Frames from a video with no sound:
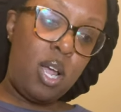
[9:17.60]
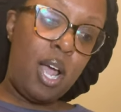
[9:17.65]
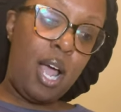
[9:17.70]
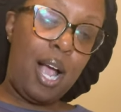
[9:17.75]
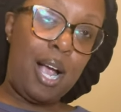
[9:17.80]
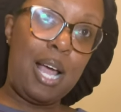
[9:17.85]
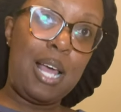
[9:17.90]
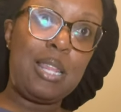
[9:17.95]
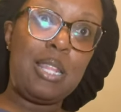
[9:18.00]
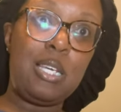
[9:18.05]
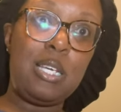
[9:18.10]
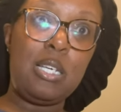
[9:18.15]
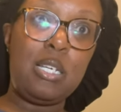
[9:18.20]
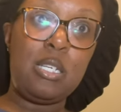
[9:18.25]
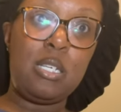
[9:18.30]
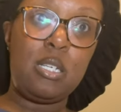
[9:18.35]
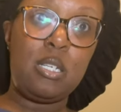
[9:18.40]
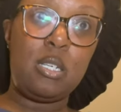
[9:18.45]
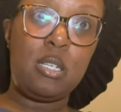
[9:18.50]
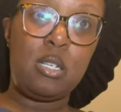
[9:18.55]
I got
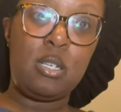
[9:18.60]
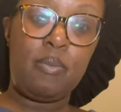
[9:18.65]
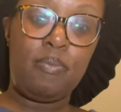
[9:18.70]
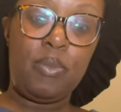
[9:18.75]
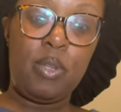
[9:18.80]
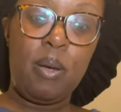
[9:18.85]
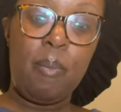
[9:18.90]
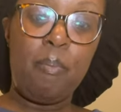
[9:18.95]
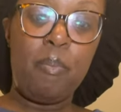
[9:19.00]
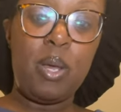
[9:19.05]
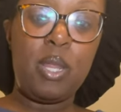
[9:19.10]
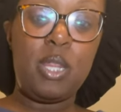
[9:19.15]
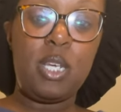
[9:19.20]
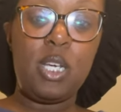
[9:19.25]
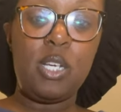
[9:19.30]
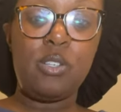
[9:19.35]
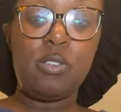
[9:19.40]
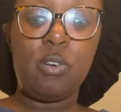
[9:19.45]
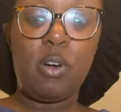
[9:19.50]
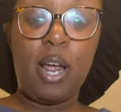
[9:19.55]
these. But
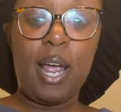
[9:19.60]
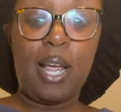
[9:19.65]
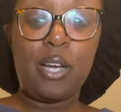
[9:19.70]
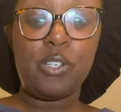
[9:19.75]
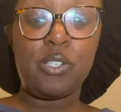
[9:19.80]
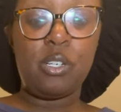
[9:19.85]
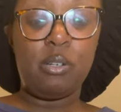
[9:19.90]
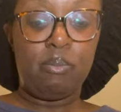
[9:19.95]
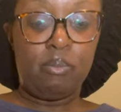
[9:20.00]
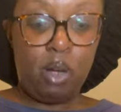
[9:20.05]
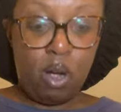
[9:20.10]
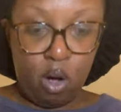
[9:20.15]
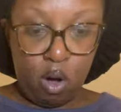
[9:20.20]
these are actually,